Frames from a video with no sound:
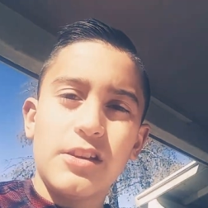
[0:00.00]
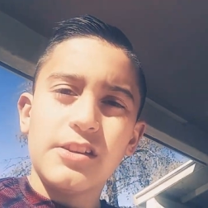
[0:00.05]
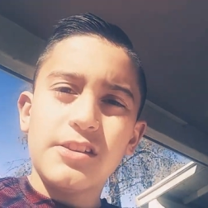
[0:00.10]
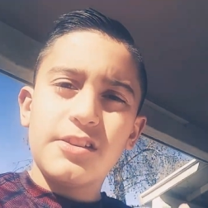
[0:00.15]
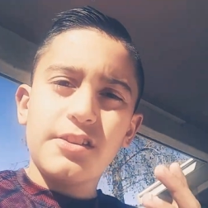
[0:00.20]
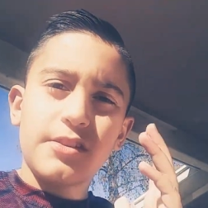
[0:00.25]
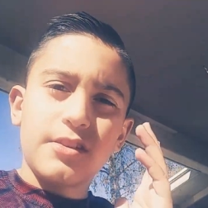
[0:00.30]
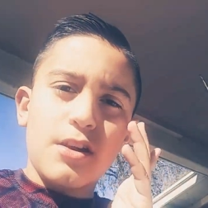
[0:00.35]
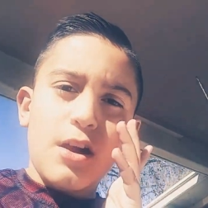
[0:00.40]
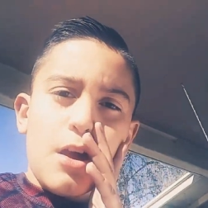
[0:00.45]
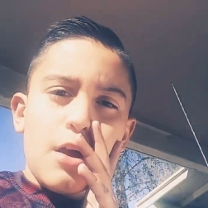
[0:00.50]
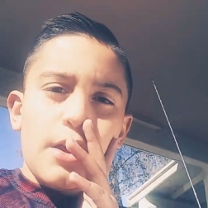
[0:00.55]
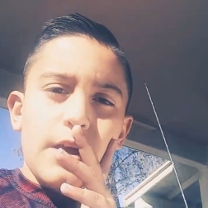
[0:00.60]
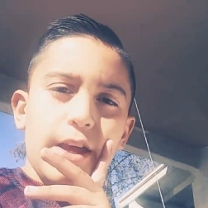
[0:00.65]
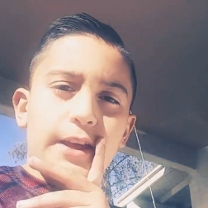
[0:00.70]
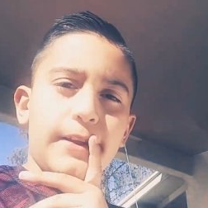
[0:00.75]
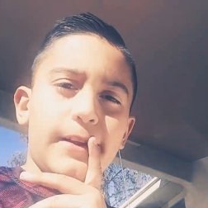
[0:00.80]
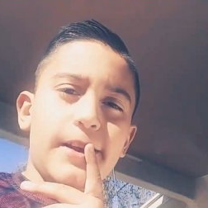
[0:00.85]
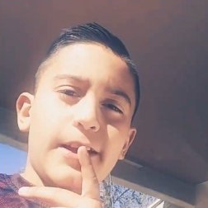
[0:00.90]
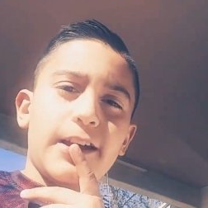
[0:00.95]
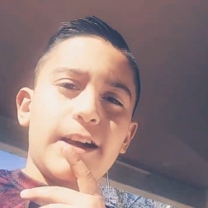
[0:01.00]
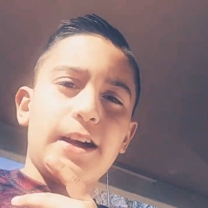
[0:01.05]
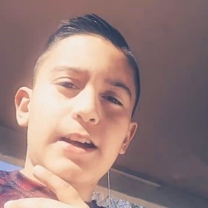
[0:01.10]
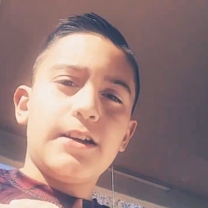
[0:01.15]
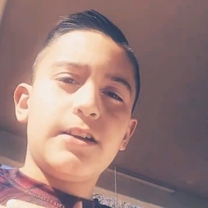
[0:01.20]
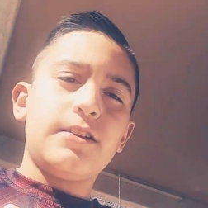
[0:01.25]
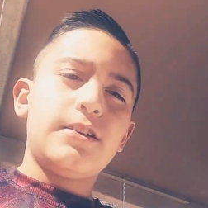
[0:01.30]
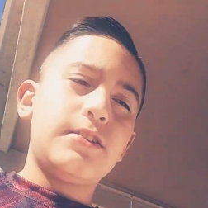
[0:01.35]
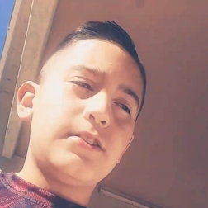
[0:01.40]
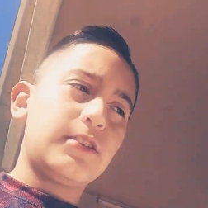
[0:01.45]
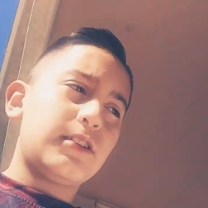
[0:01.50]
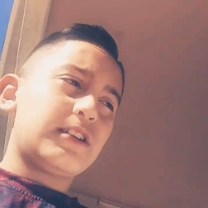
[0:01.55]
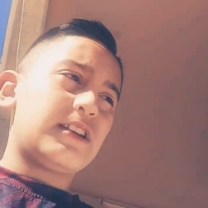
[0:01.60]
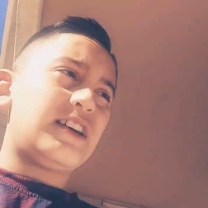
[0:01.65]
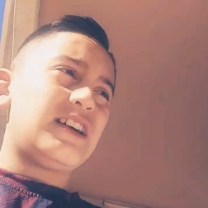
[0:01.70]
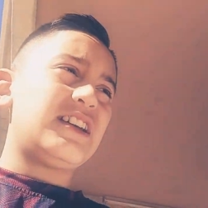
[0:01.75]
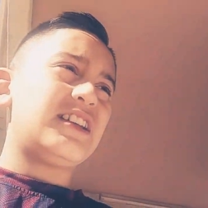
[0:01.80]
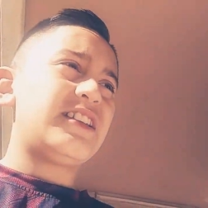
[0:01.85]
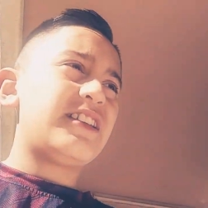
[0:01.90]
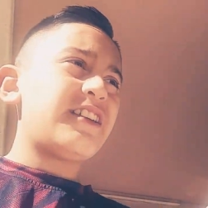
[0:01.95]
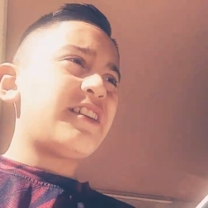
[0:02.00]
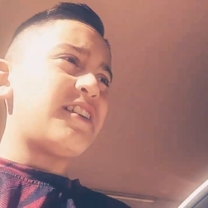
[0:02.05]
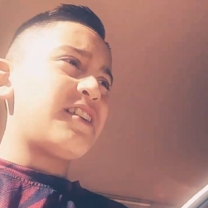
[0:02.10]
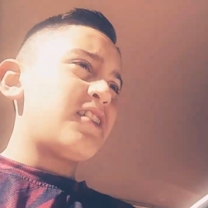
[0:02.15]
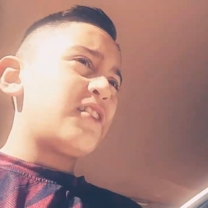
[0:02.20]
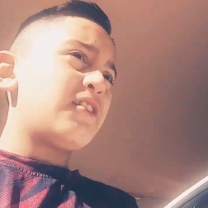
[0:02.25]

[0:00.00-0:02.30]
This, and yeah, guys.